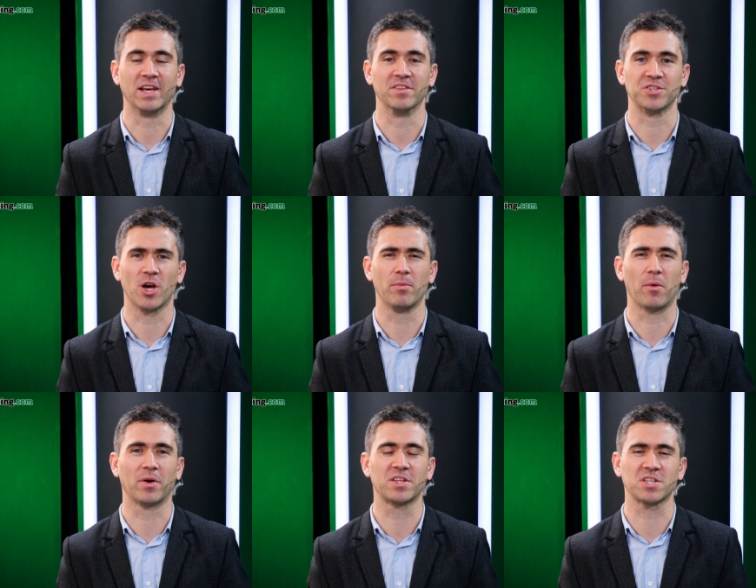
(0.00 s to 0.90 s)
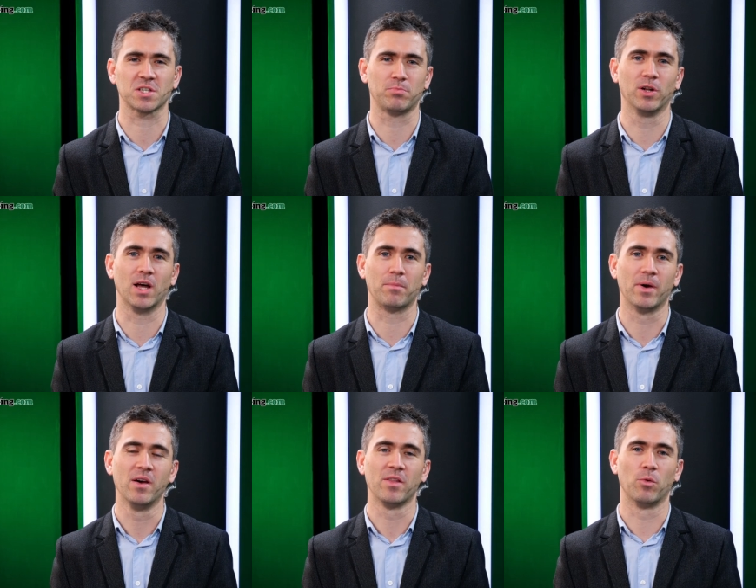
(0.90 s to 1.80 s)
in the show, but I wanted to just pull up
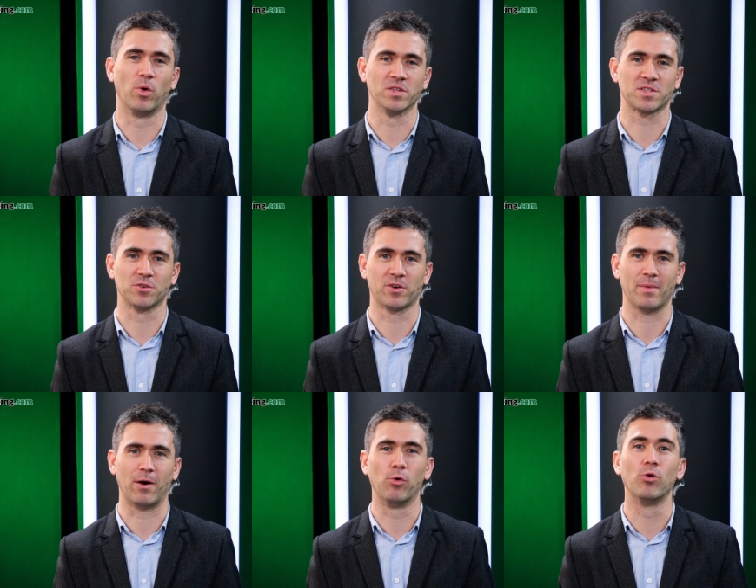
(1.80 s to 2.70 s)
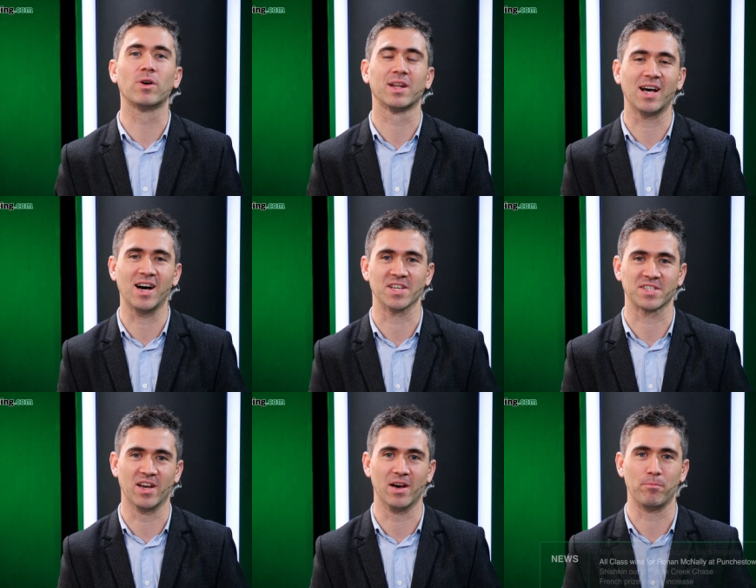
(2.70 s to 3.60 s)
the one story about all class
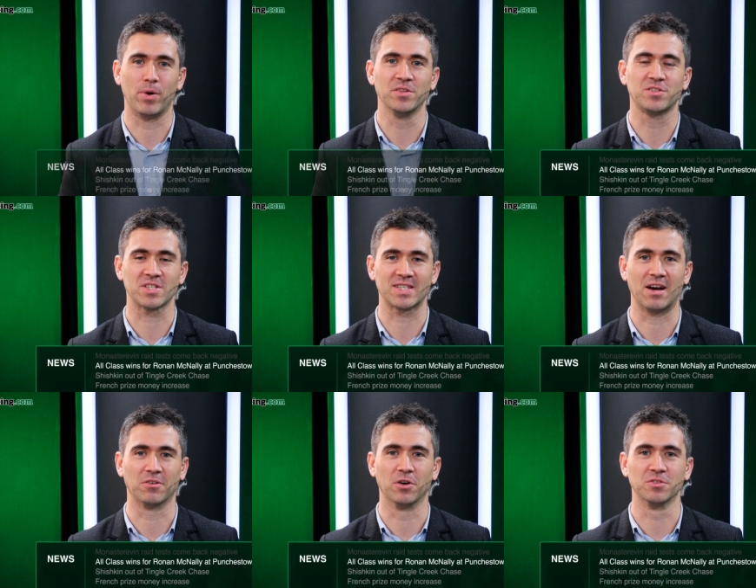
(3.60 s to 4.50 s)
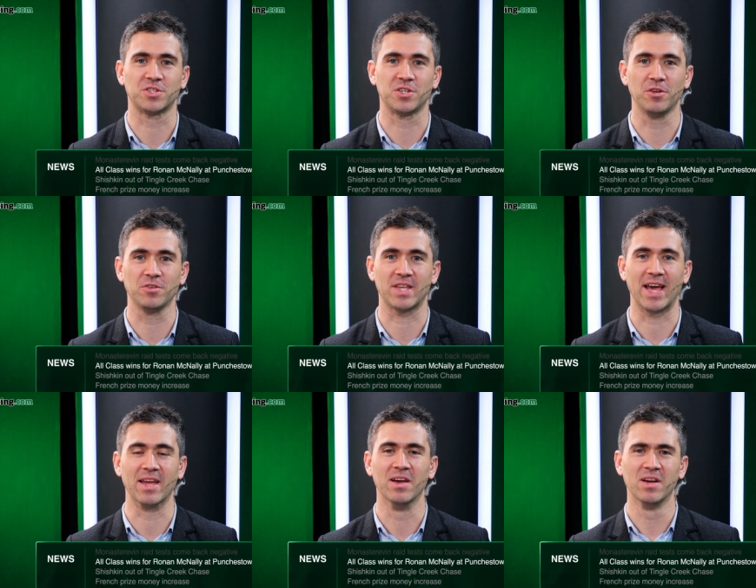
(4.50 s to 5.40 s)
at Punchestown on
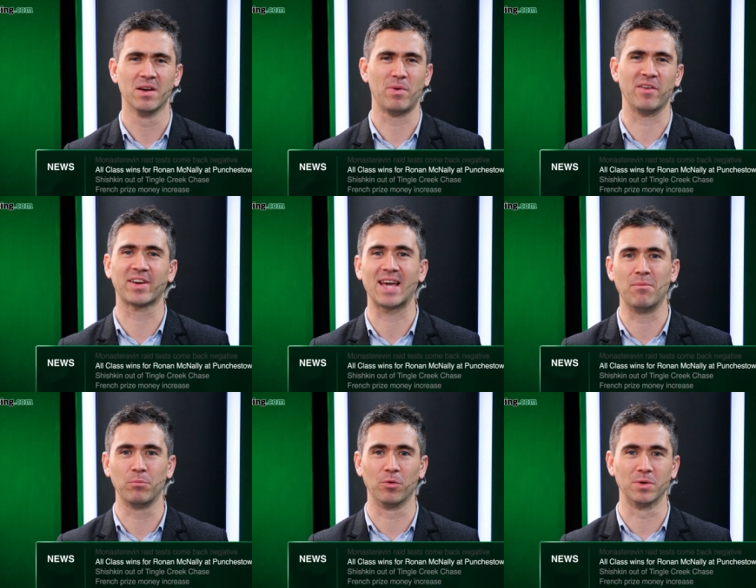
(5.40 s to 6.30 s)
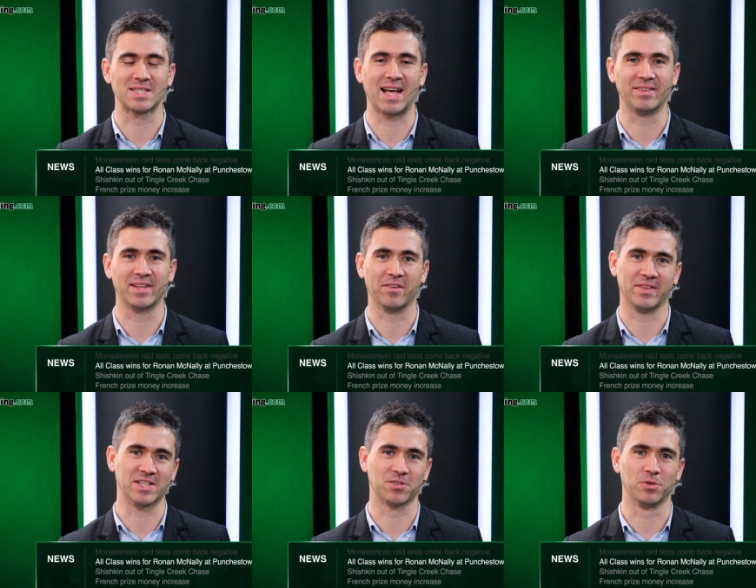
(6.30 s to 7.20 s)
Tuesday. Bit of a gamble was landed on
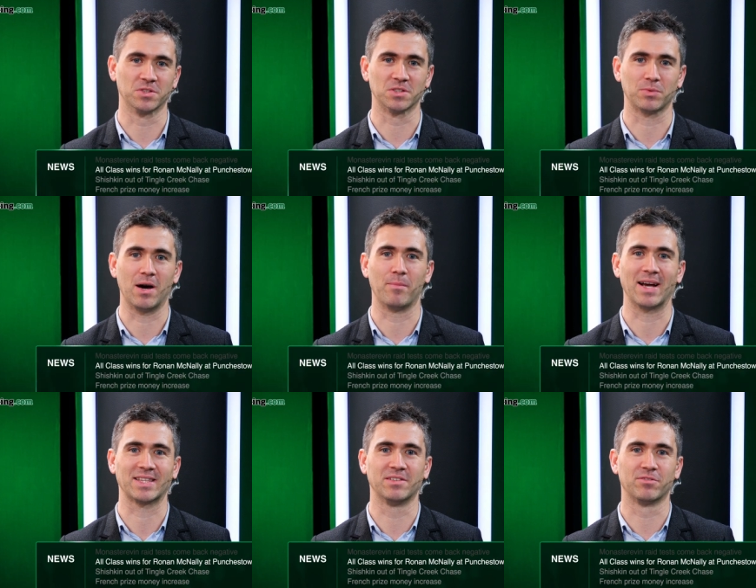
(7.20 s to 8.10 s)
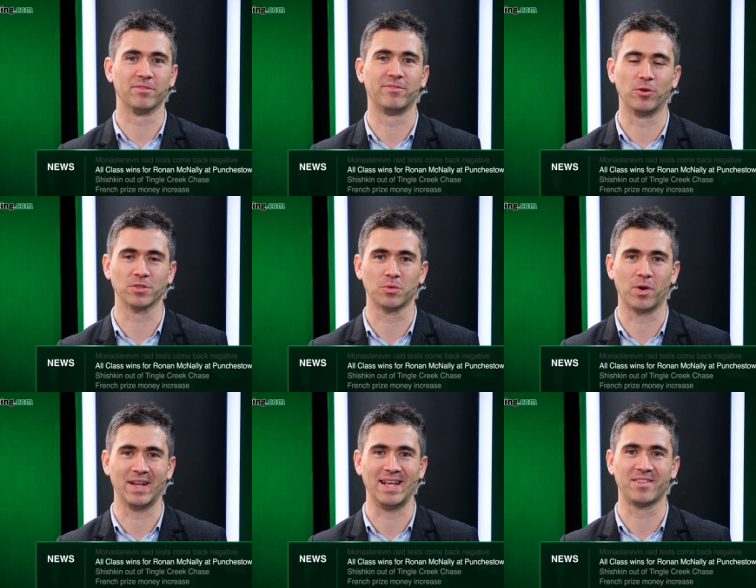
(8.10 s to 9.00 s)
this horse as well, backed in from
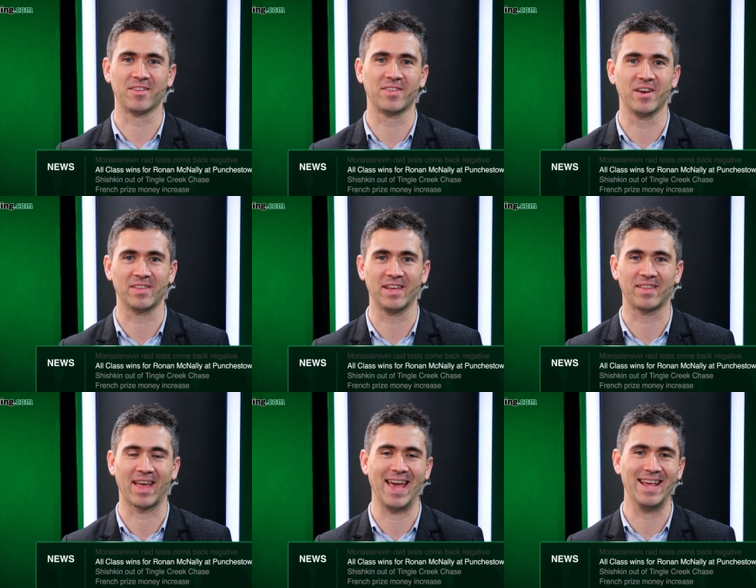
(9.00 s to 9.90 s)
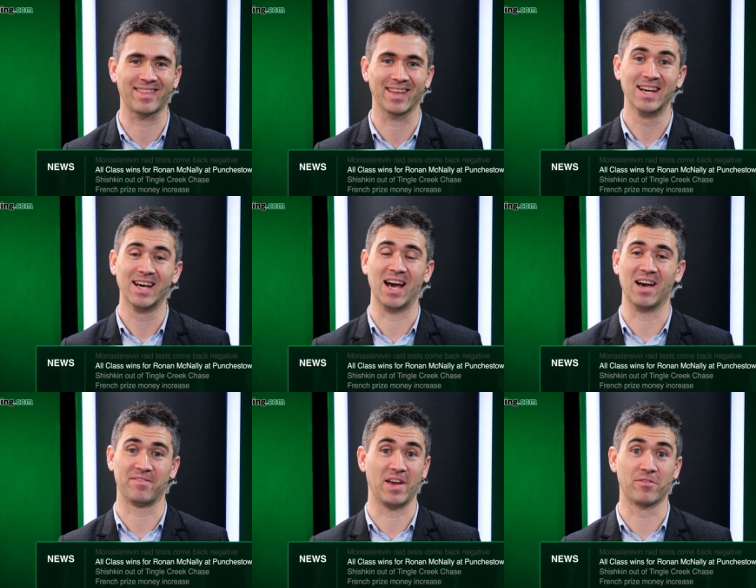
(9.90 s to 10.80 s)
4-1 into 13-8,
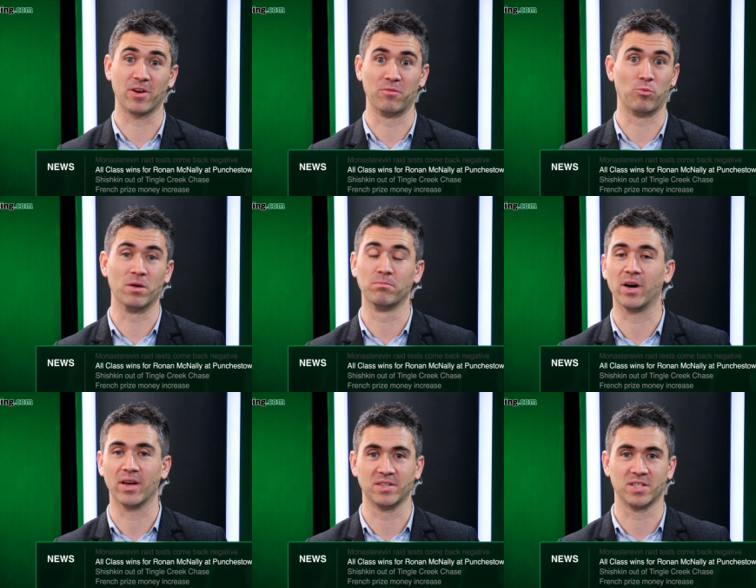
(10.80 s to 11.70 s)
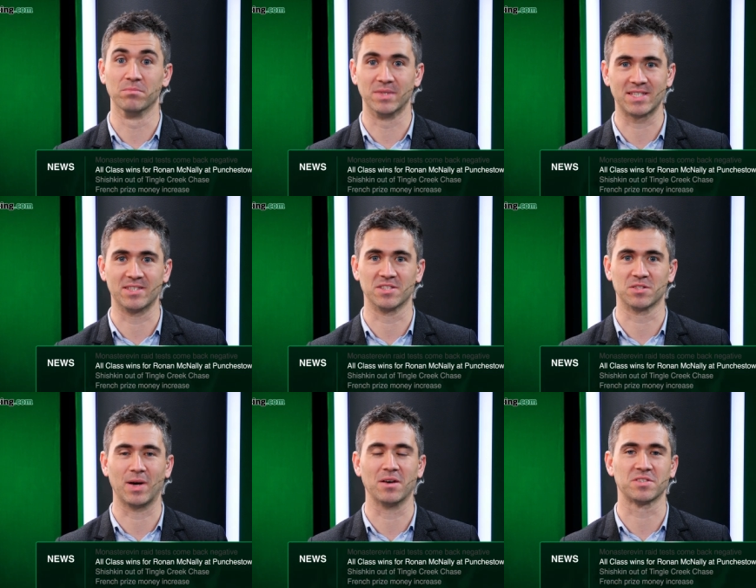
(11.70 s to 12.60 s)
favourite and won by some distance
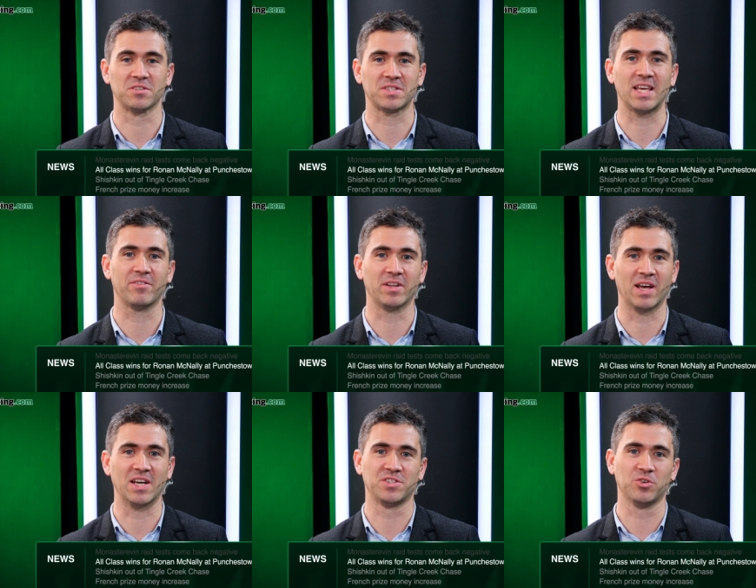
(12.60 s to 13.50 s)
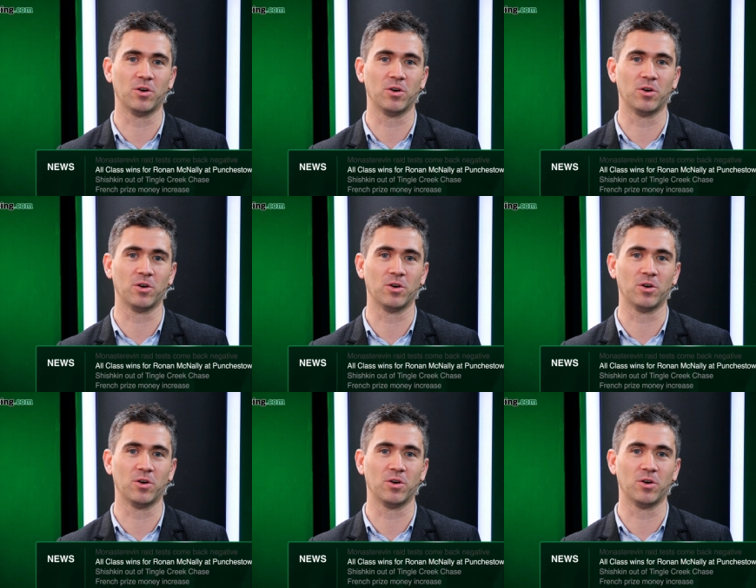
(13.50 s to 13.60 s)
as well. So, Stephen, as